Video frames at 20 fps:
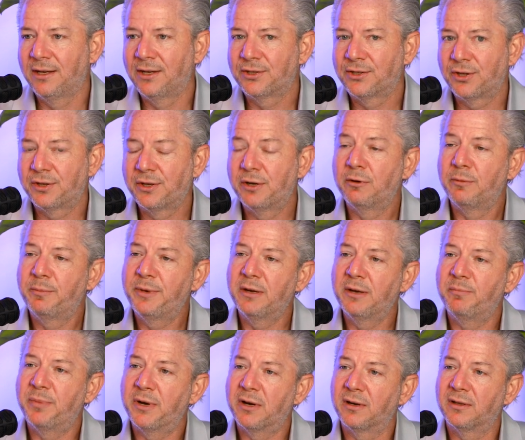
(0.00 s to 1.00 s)
So there will be a
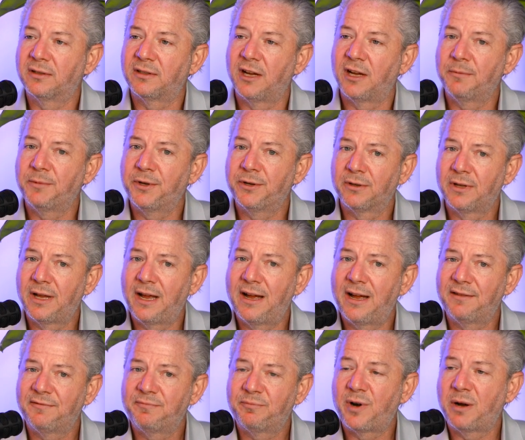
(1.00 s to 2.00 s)
period of time you'll
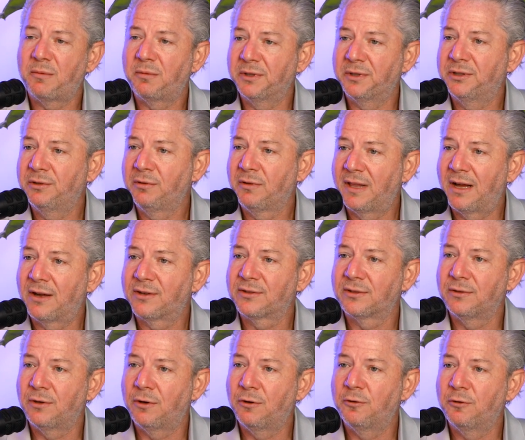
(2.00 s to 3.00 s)
have probably
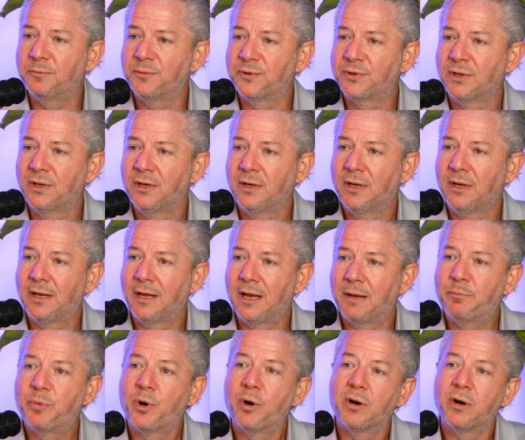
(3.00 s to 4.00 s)
2,000 homes
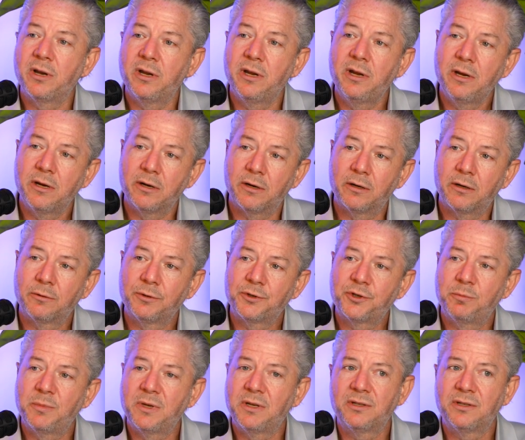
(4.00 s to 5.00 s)
per year,
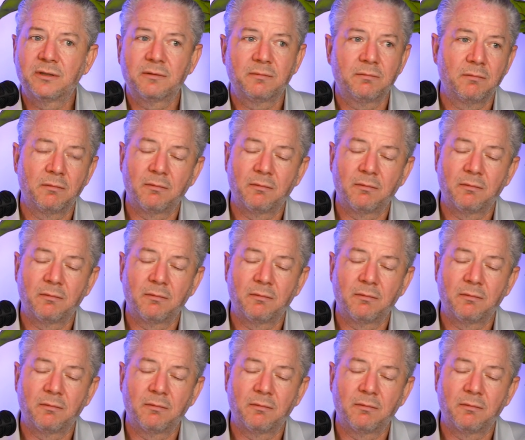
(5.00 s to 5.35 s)
which means